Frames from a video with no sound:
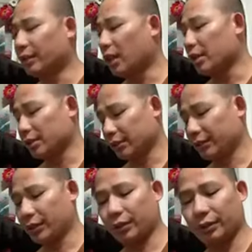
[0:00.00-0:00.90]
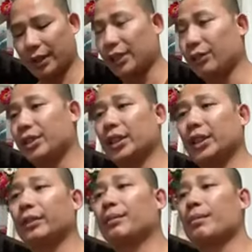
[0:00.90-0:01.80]
little young
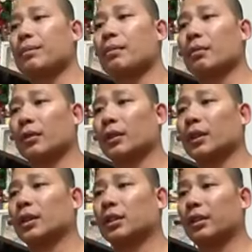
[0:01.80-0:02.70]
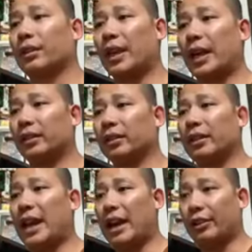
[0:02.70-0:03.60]
philosopher that you see,
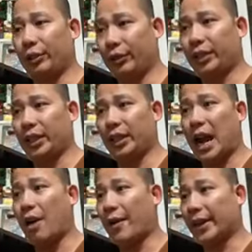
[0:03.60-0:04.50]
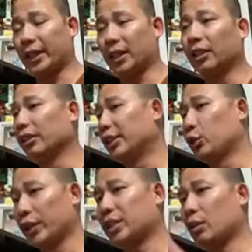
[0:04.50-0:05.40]
that now you see how I can
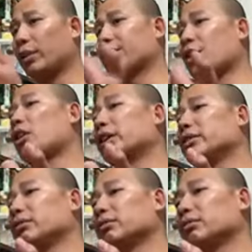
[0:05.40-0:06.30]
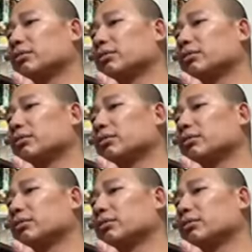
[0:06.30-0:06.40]
literally twist someone's heart.